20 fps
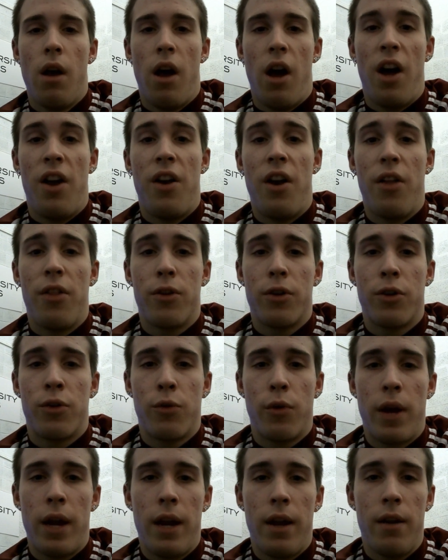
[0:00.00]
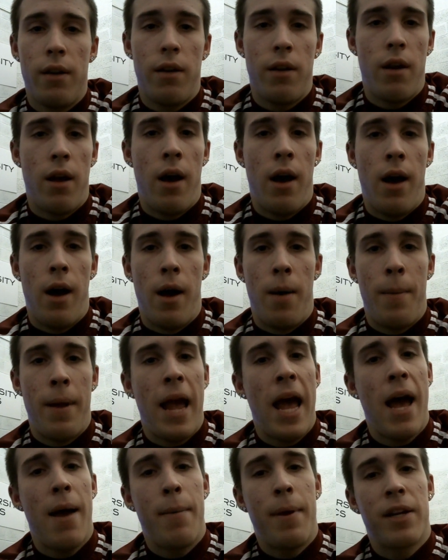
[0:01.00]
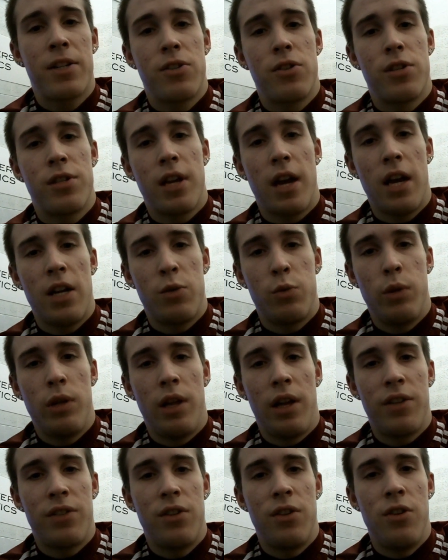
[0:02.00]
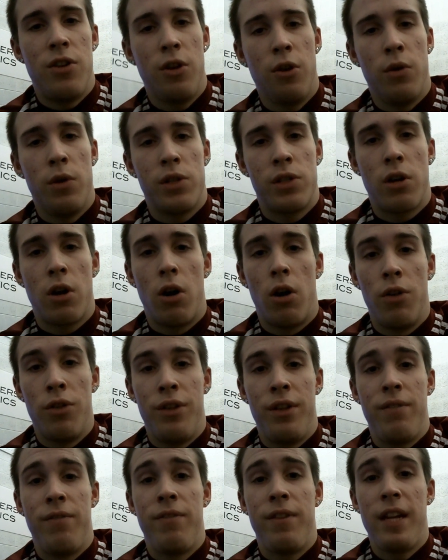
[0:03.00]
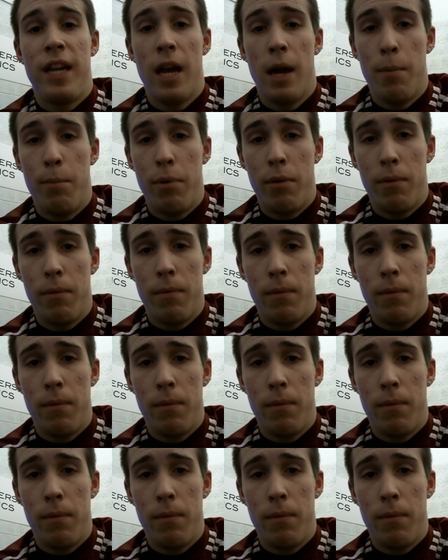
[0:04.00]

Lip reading: Another great ab exercise we like to do is called the V-up.